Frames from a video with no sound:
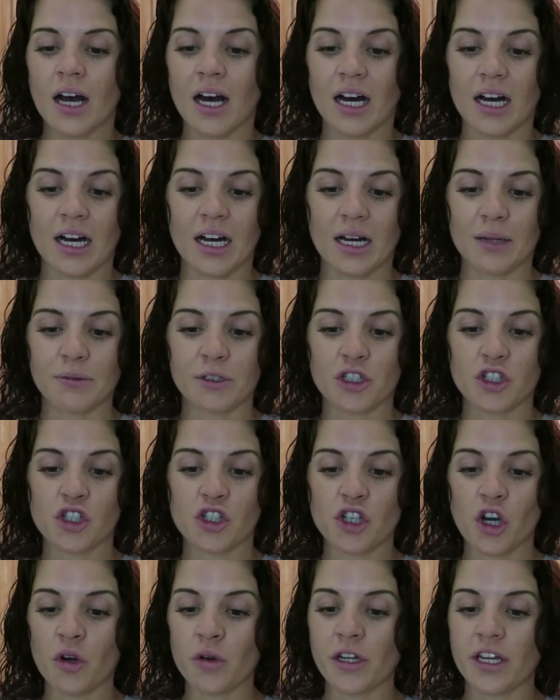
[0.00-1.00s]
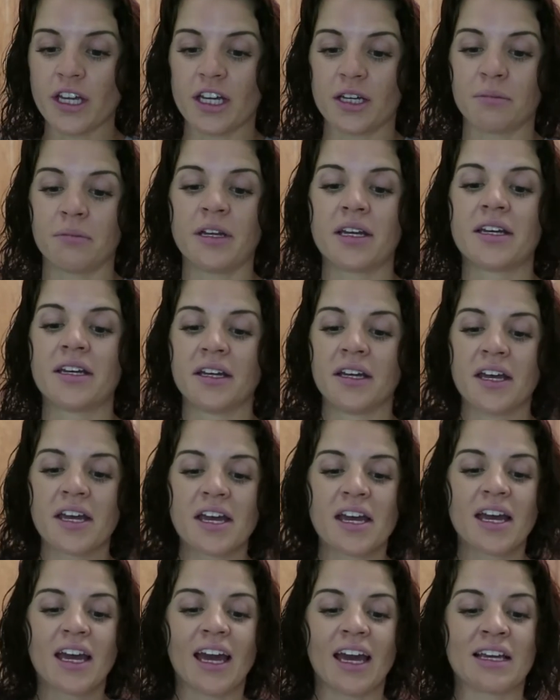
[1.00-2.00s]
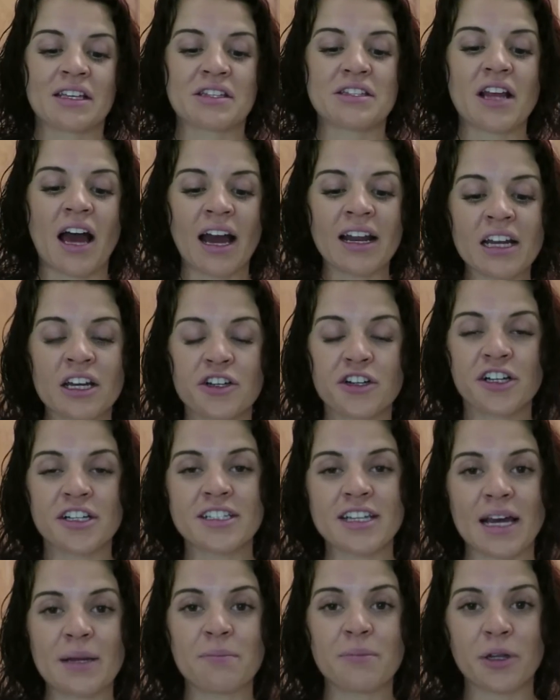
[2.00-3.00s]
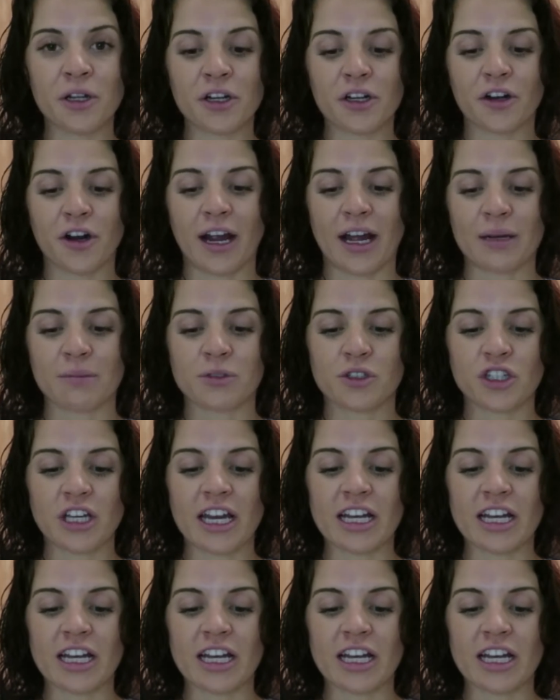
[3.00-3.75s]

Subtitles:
The sodium is 910 milligrams.